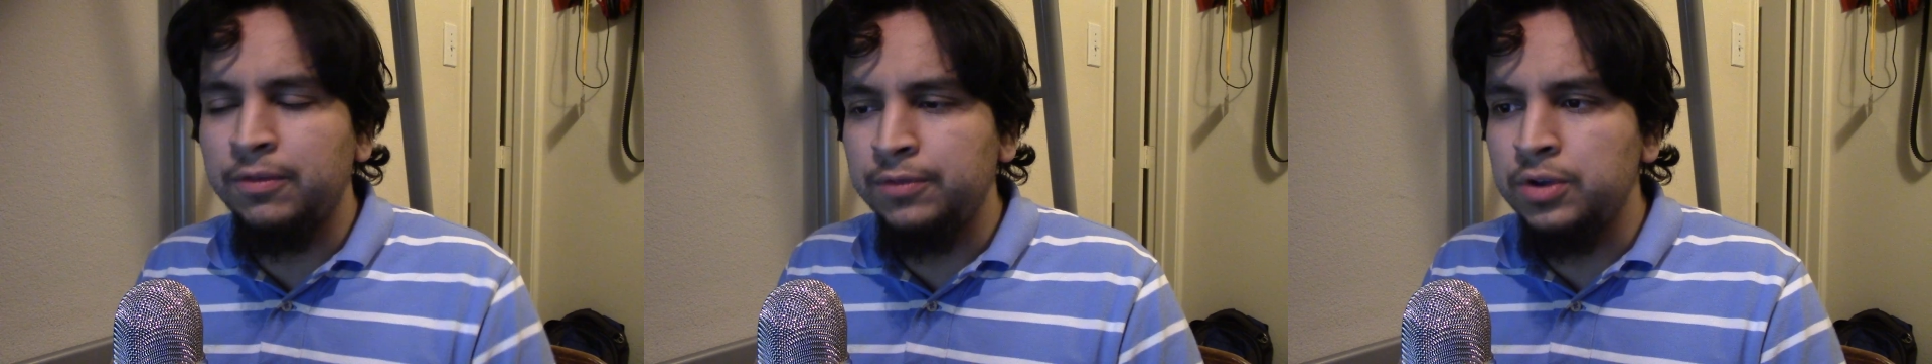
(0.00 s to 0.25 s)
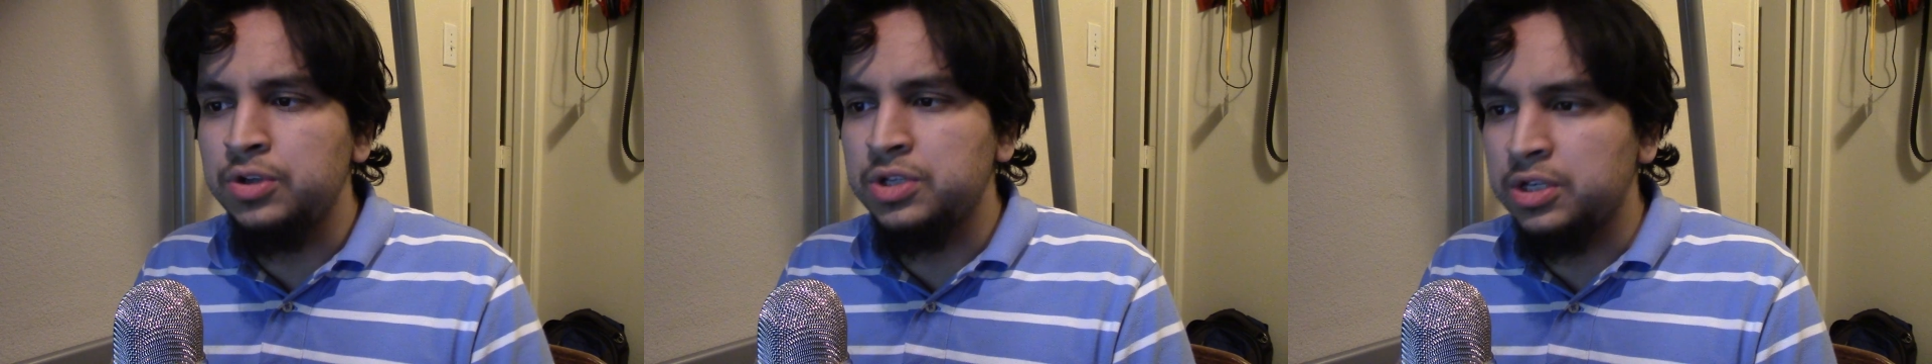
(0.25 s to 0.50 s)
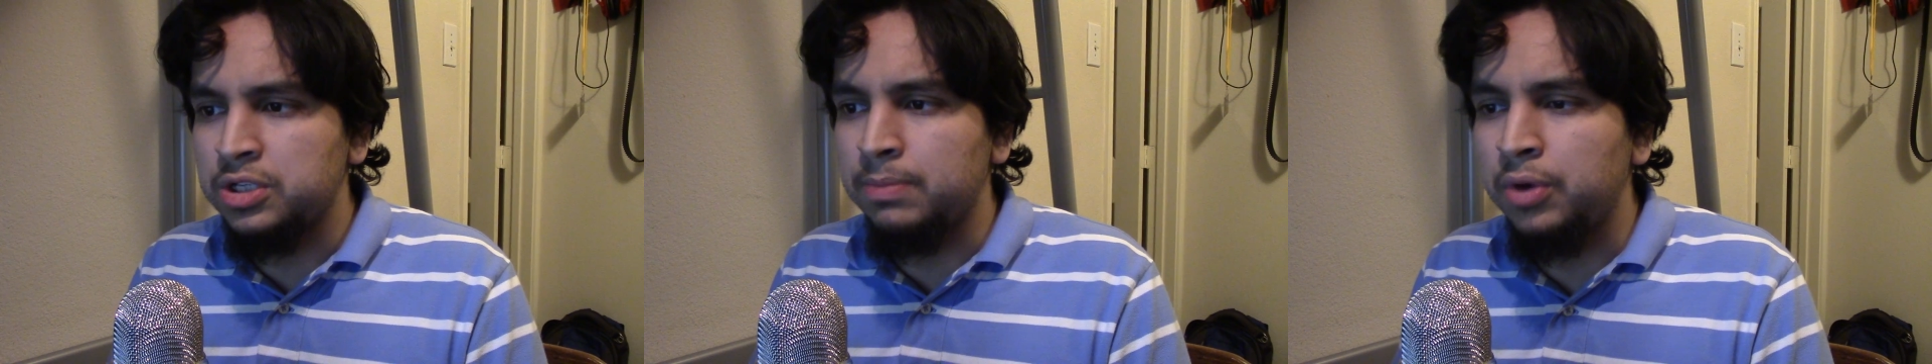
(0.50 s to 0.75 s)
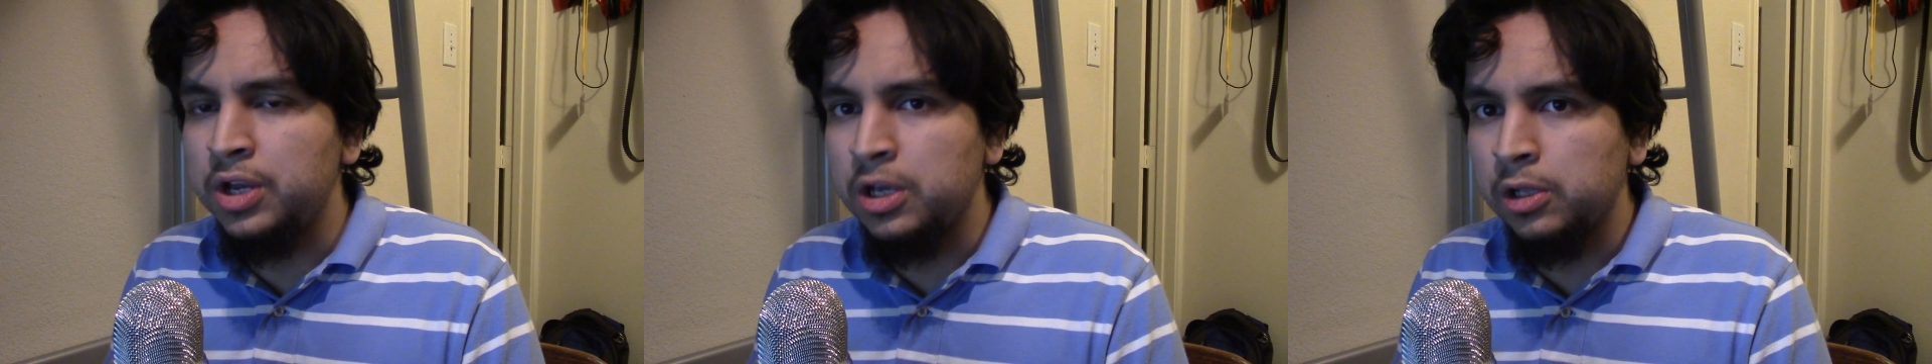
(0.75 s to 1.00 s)
Fusion is a
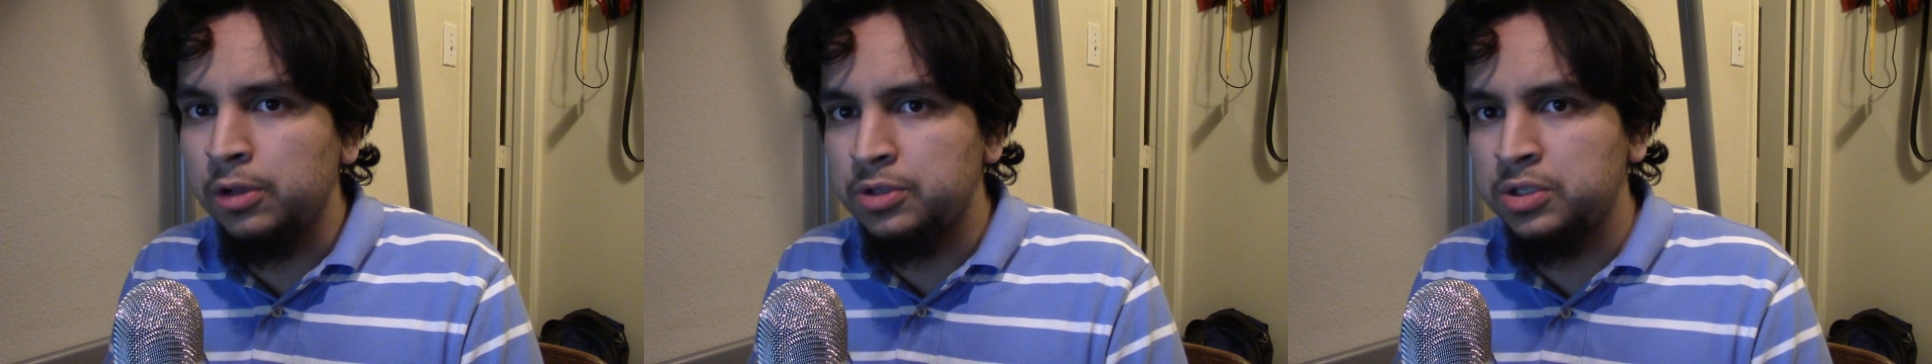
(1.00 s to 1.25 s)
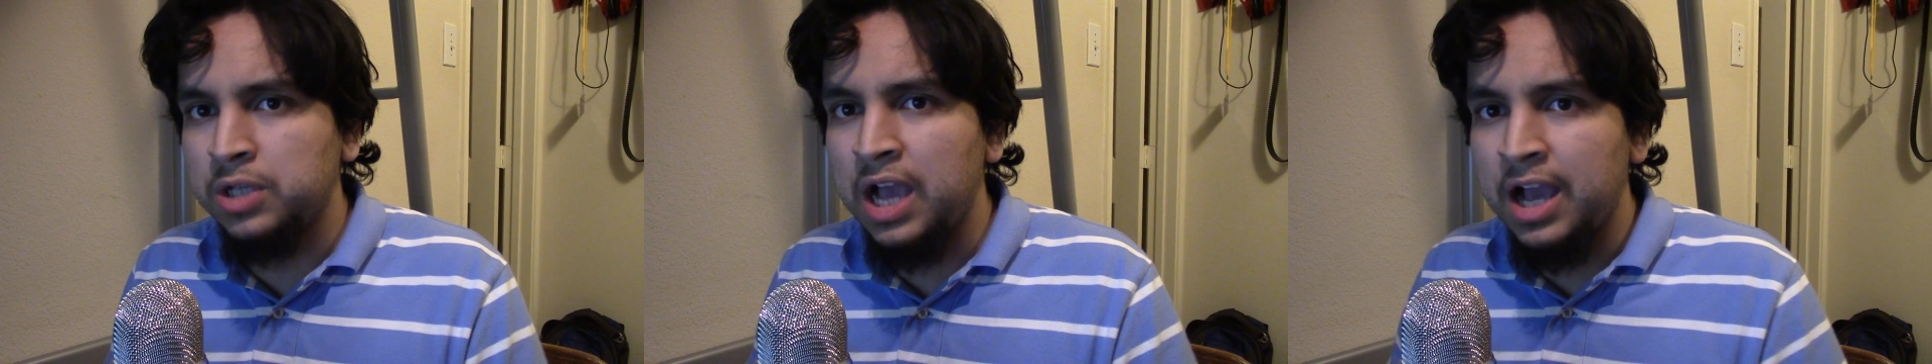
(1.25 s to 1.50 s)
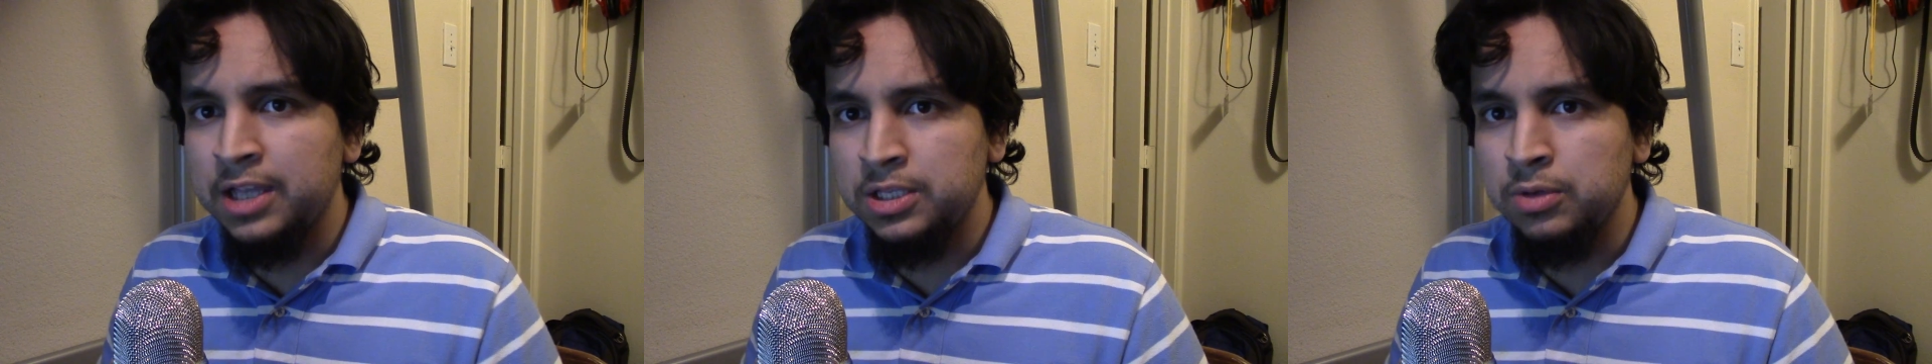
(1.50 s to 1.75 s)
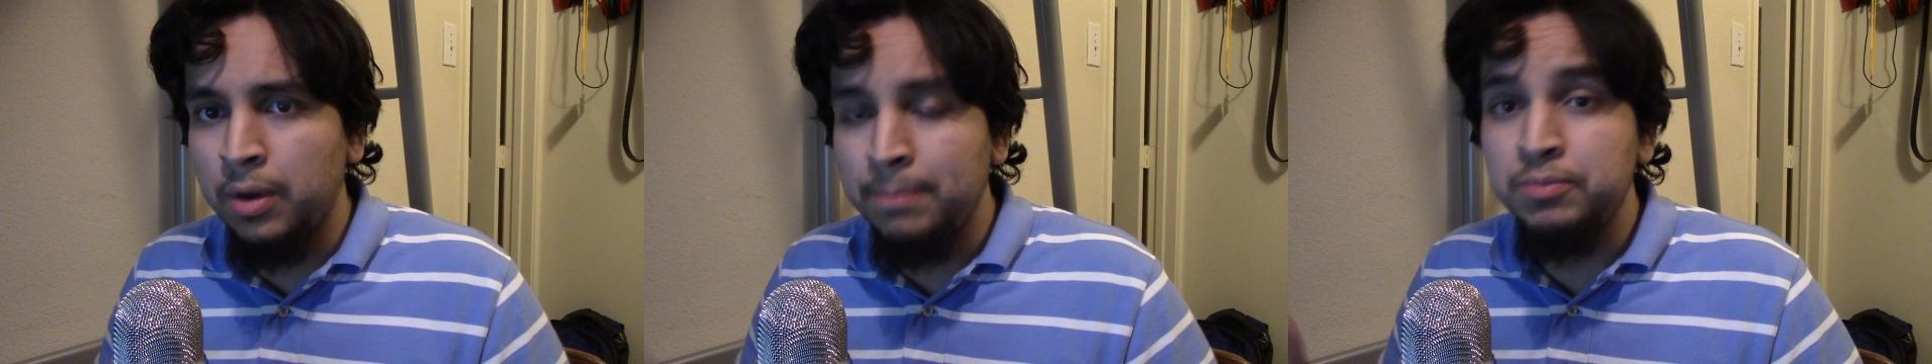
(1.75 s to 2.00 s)
pretty close guy
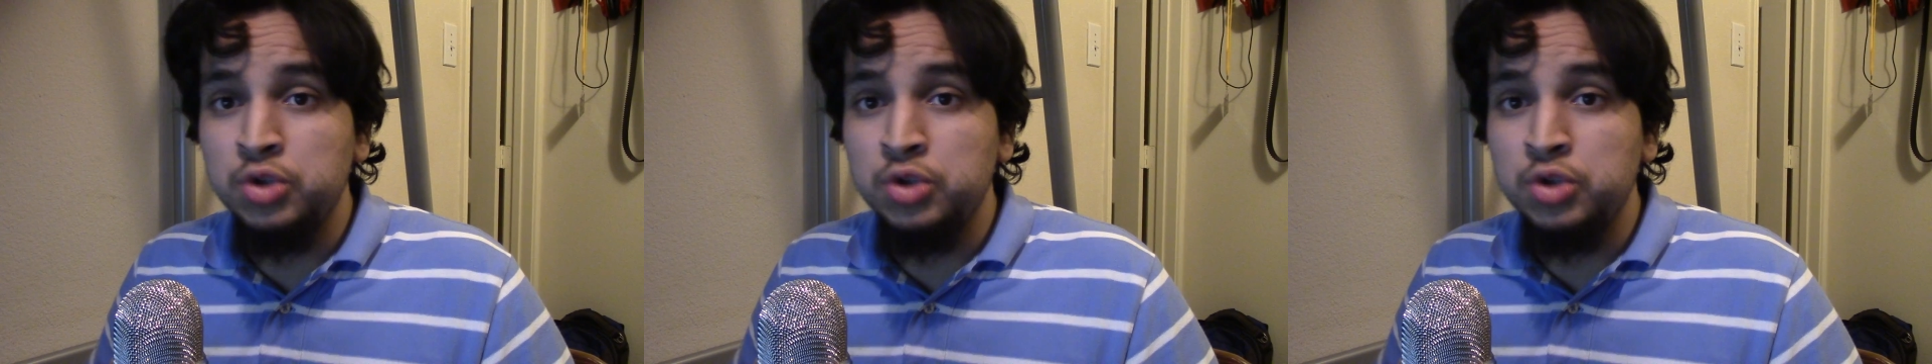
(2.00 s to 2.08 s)
to a